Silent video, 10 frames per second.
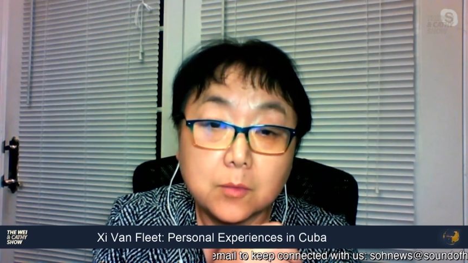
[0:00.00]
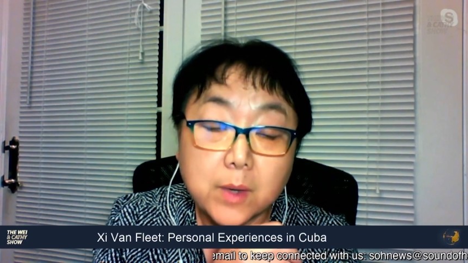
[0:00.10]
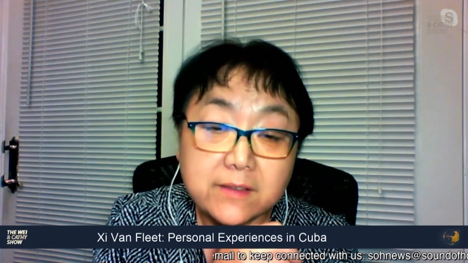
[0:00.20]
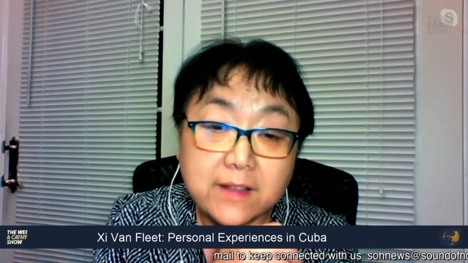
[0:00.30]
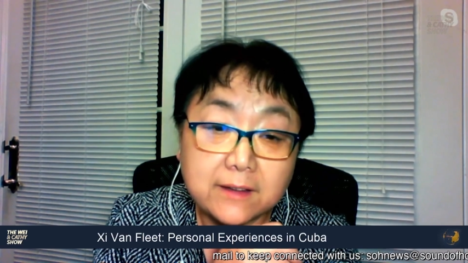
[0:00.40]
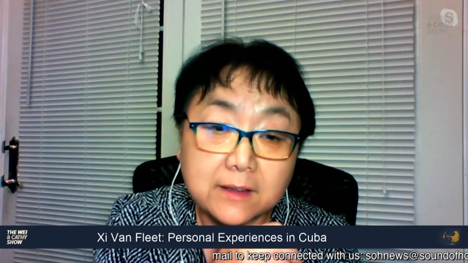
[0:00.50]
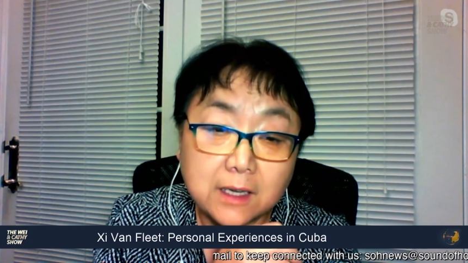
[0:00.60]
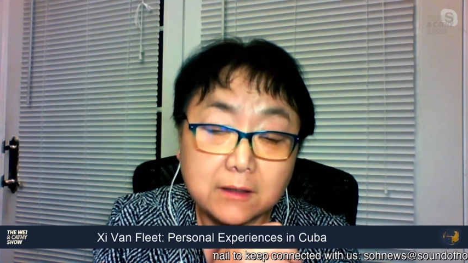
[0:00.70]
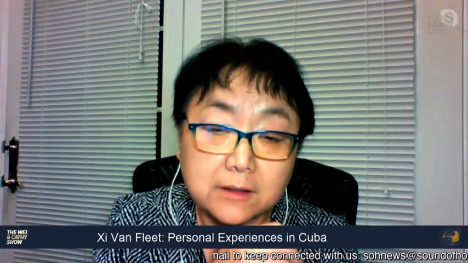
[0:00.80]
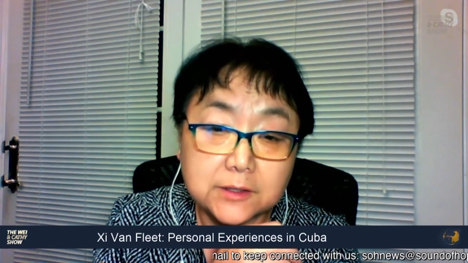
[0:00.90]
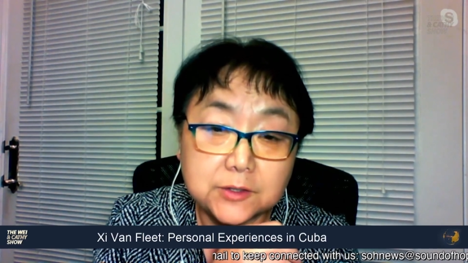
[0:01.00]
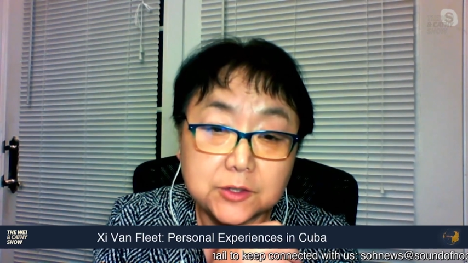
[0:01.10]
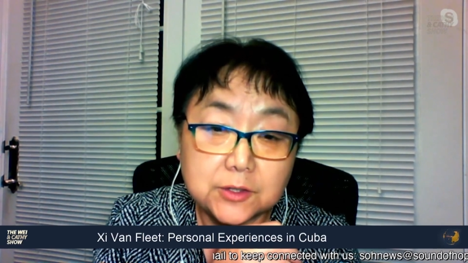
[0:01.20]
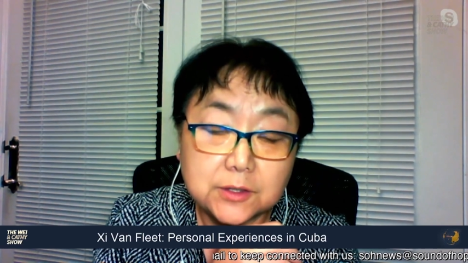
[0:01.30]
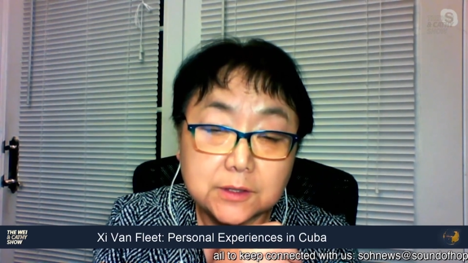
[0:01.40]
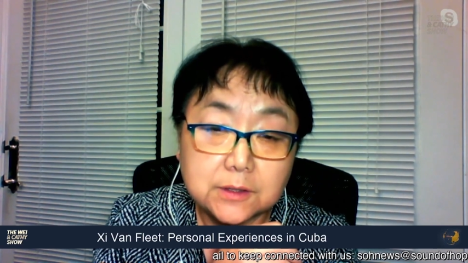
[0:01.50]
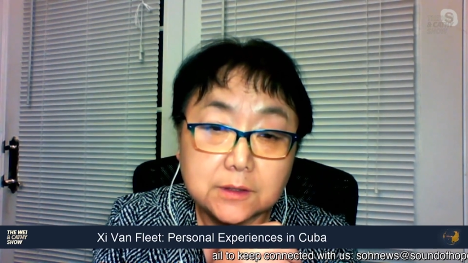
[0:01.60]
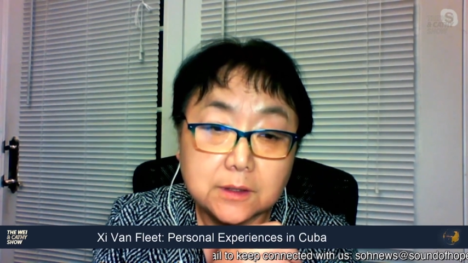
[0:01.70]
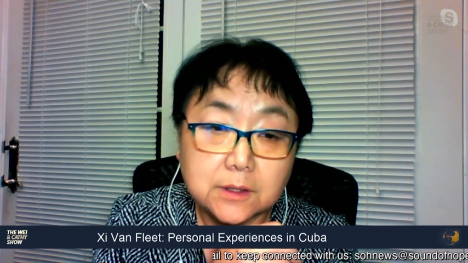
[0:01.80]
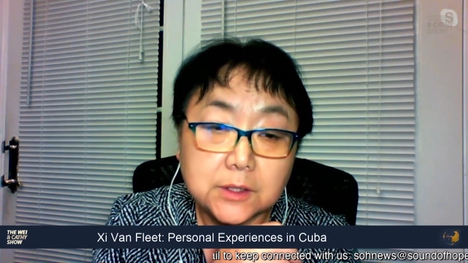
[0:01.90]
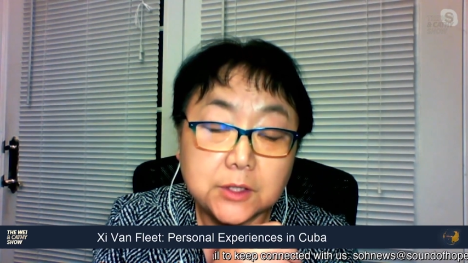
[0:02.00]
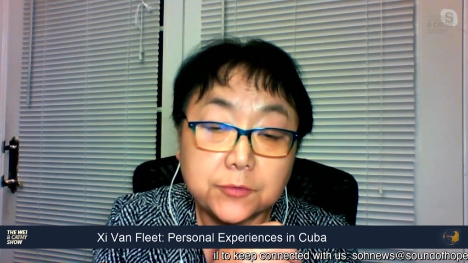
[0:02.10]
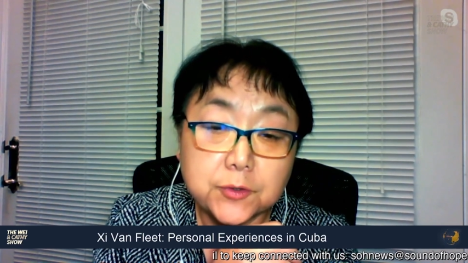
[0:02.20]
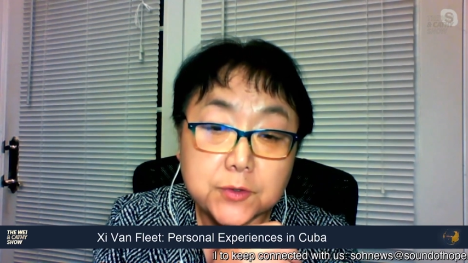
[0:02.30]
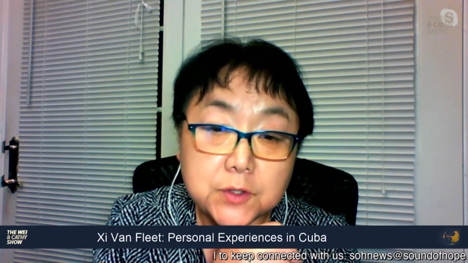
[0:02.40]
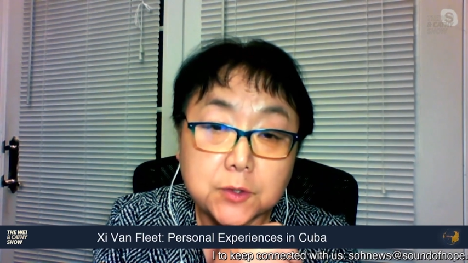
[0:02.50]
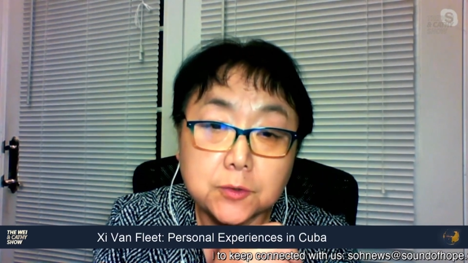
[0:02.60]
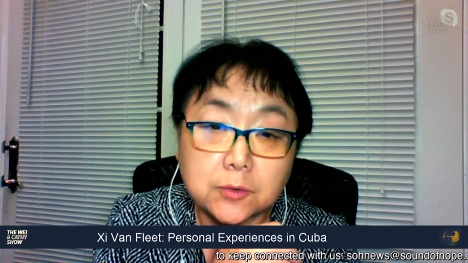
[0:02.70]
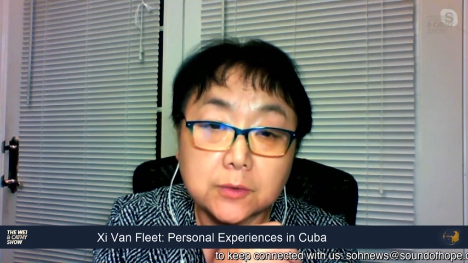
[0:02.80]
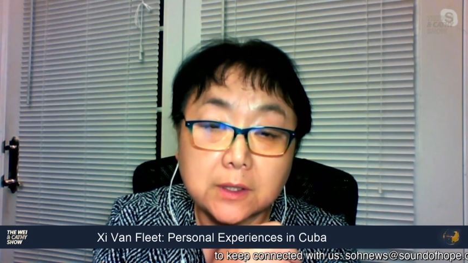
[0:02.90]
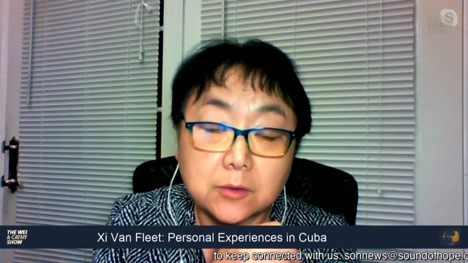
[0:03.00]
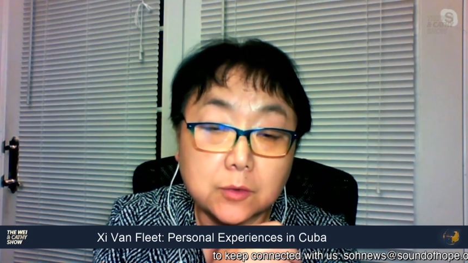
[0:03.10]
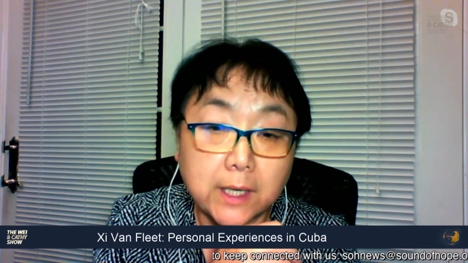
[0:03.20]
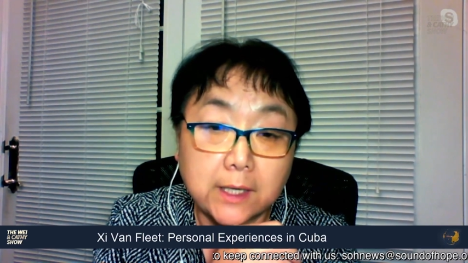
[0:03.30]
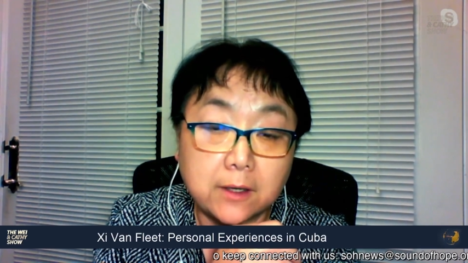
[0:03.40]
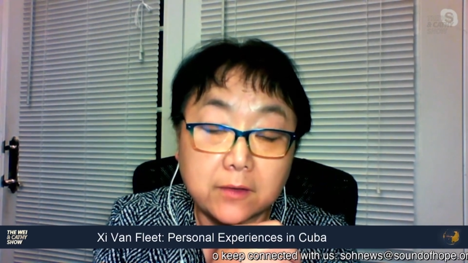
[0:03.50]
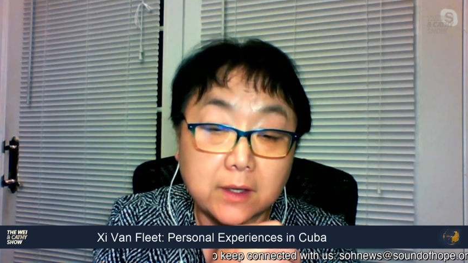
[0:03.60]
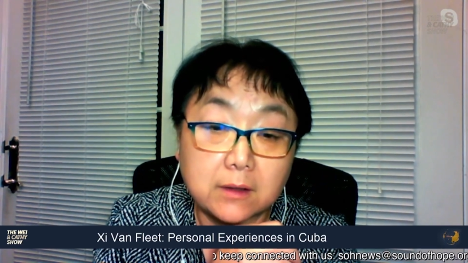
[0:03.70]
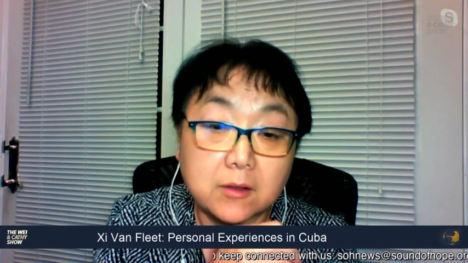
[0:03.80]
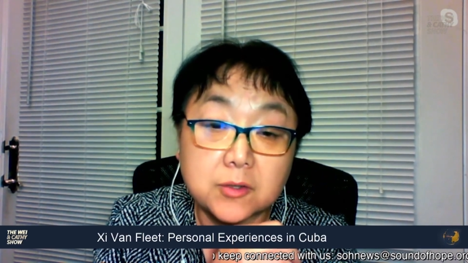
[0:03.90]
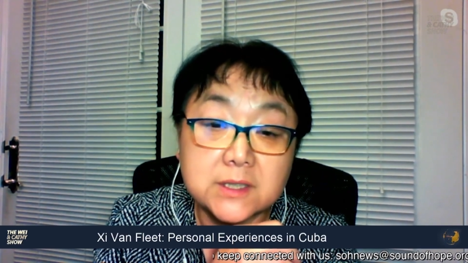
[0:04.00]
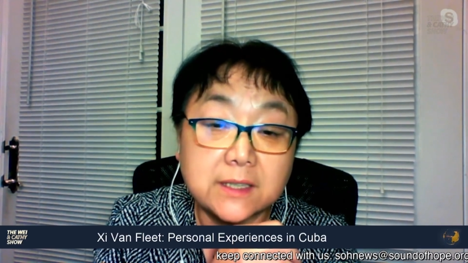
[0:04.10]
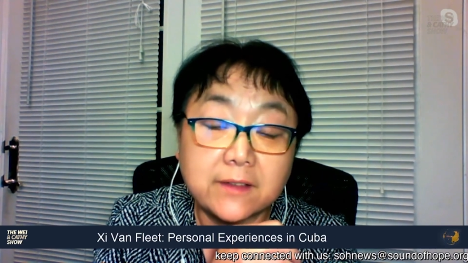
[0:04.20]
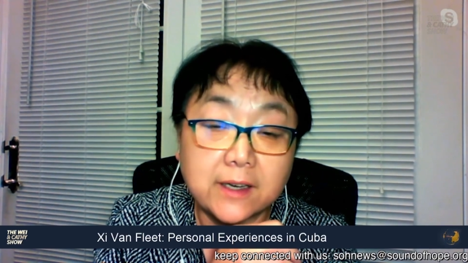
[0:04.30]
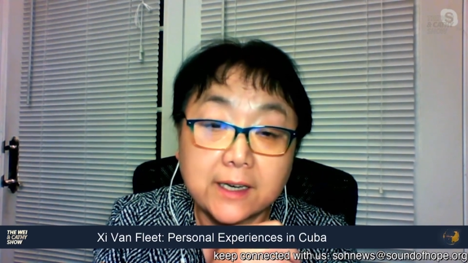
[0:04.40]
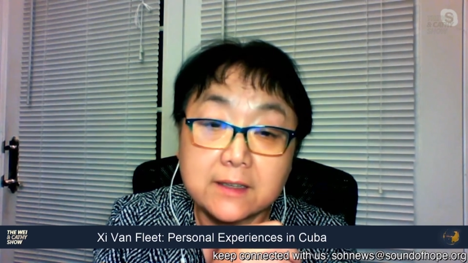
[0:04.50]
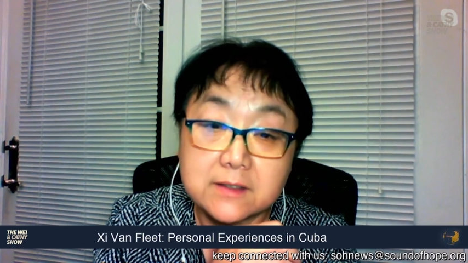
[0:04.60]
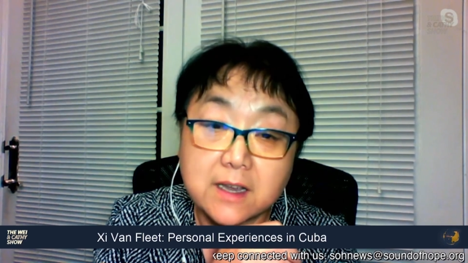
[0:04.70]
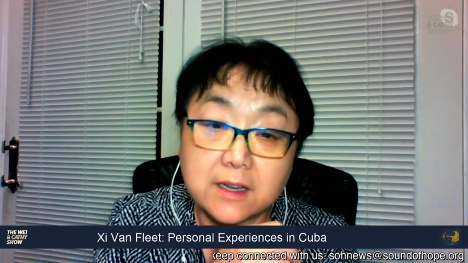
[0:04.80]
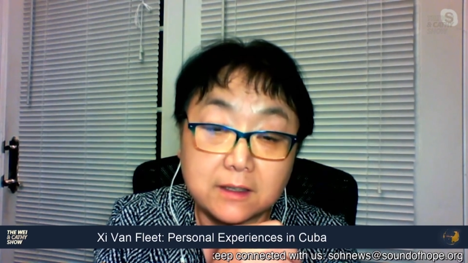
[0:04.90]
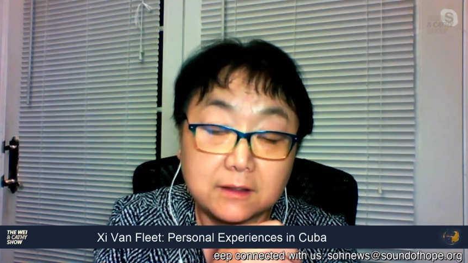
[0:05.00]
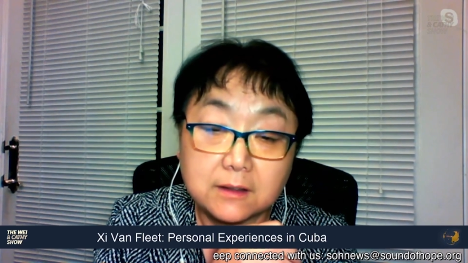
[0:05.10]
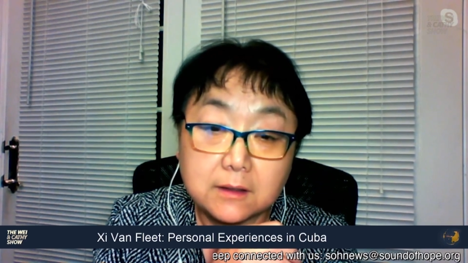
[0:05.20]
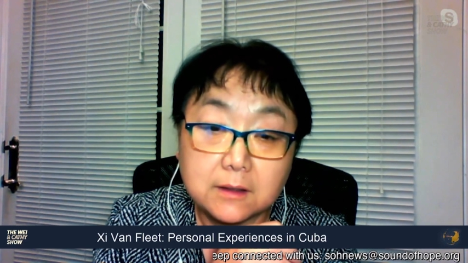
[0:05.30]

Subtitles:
with that knowledge, if you still don't do anything, there's nothing I can say.